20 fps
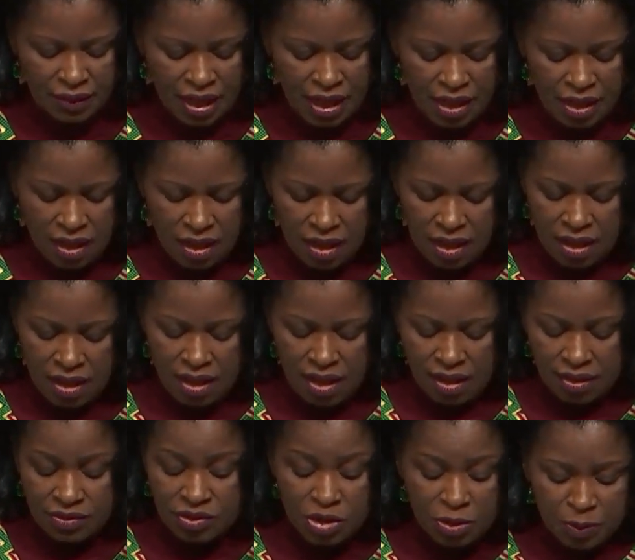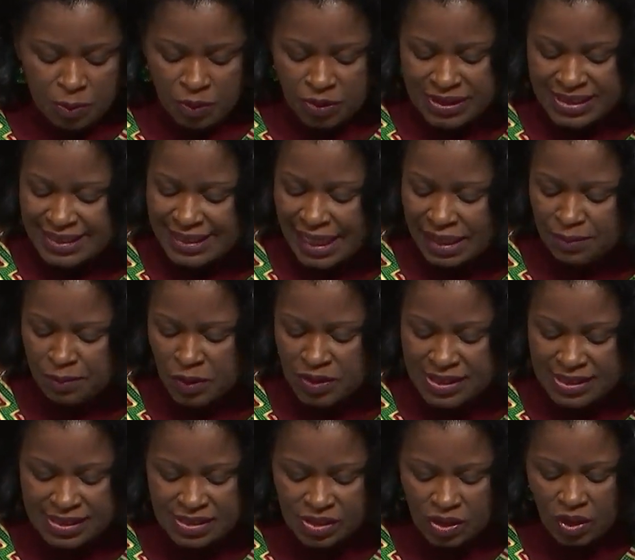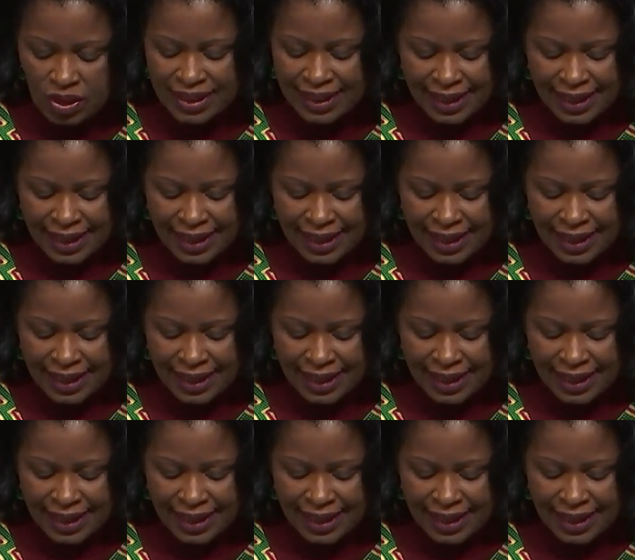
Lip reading: in our country and on our continent.